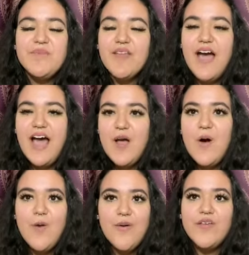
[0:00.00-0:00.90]
I
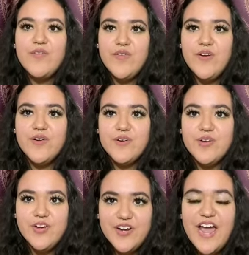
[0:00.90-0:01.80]
always feel
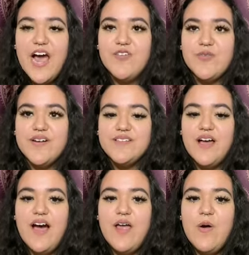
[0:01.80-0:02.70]
good afterwards.
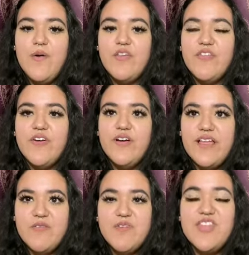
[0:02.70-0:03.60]
I always feel
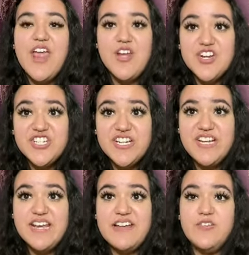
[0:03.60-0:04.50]
like with energy,
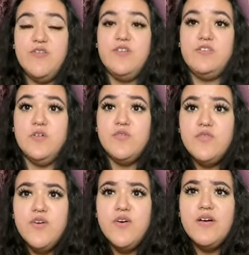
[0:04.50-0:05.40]
and I don't feel so
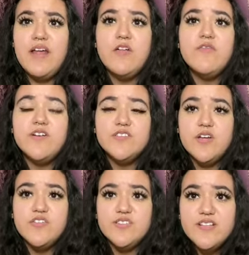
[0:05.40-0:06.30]
full, and I don't feel
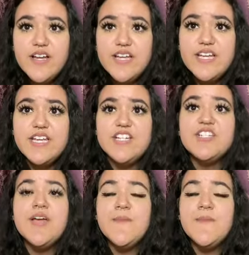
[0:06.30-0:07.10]
so sluggish.